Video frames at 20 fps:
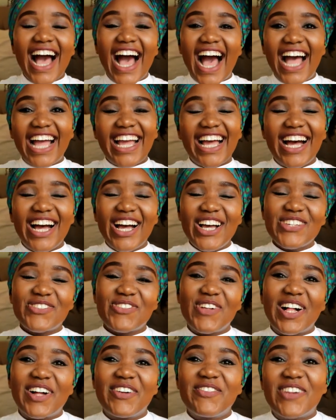Hi guys,
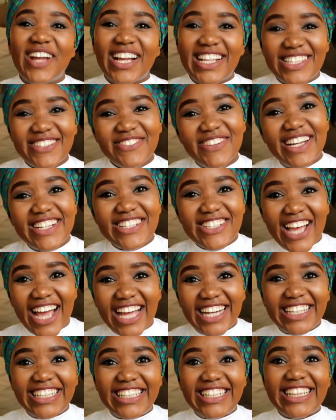welcome back to my
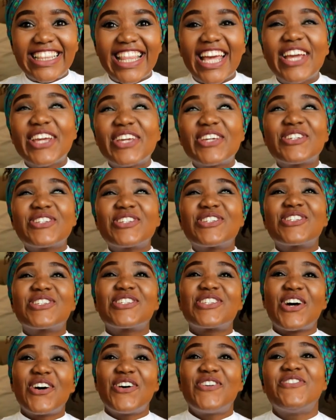channel. Thank you
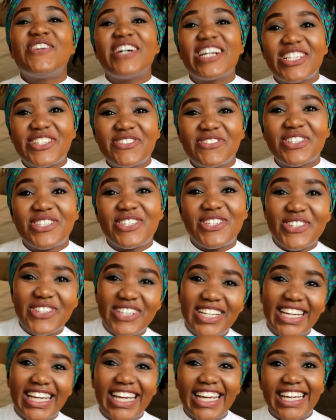so much for
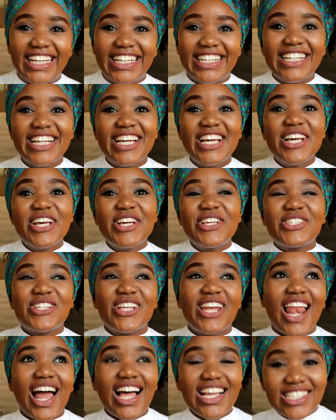tuning in. So
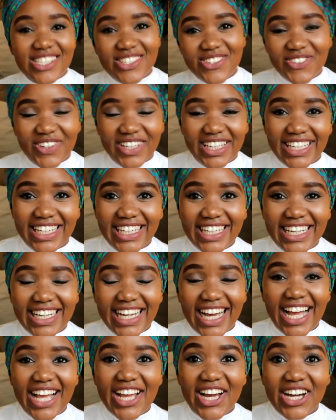last
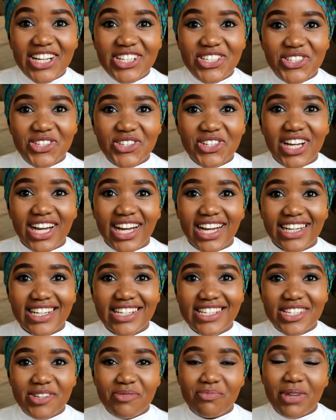week I asked you
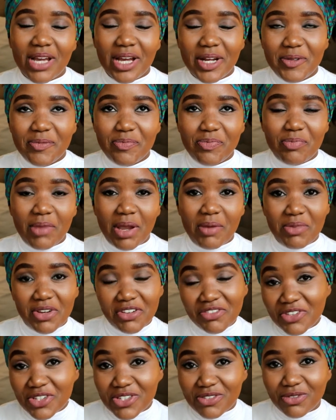guys my
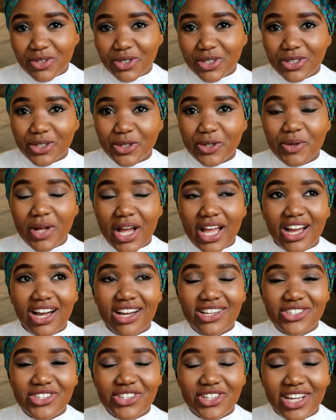previous video, I
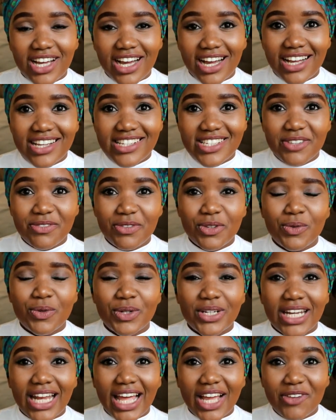asked you guys if you
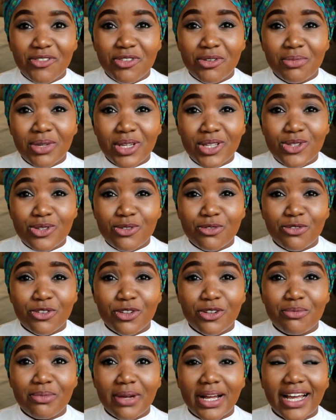would like for me to
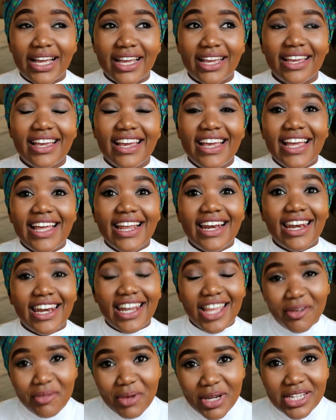film my
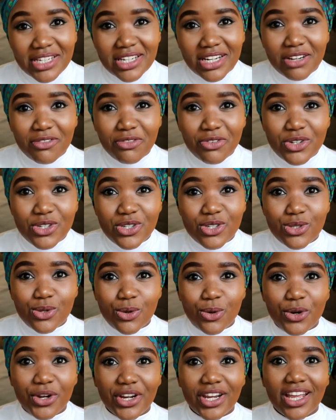labor and delivery
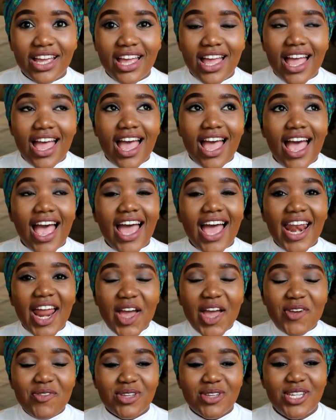story, and
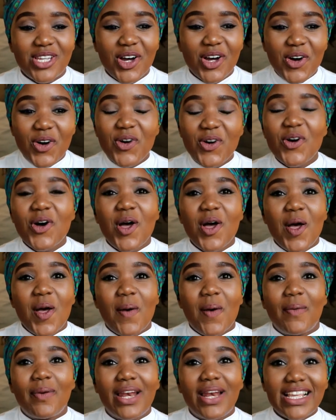I am so
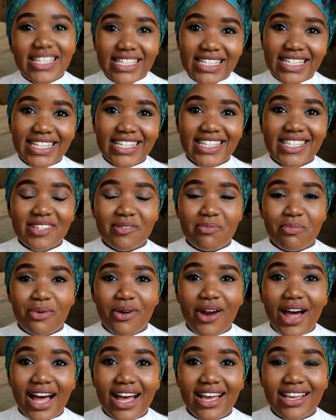pleasantly
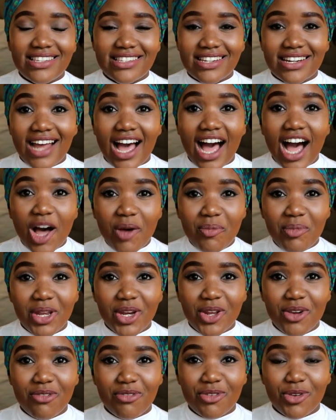surprised at how
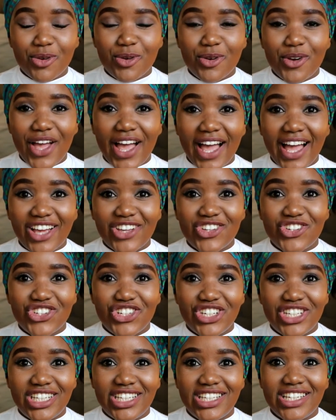many of you
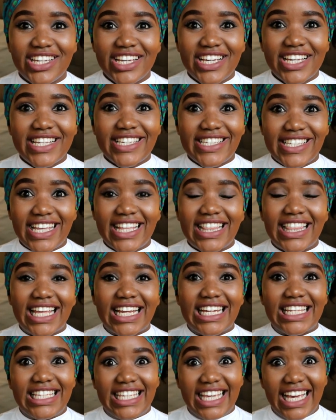actually said
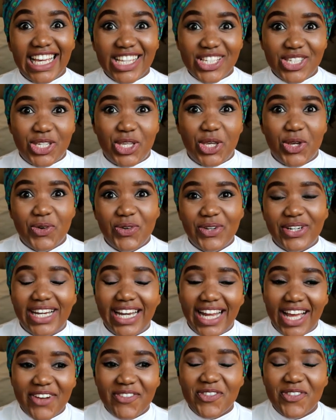that yes, you would
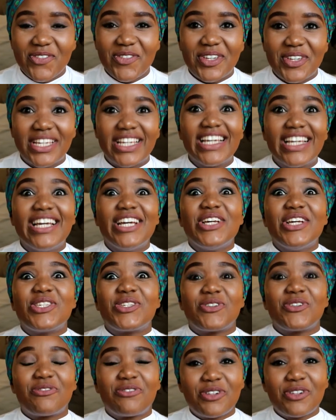like for me
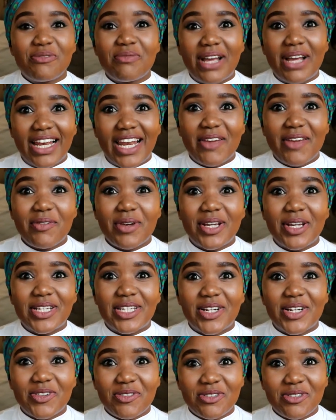to film my labor and
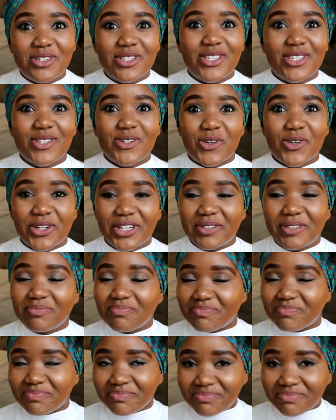delivery story.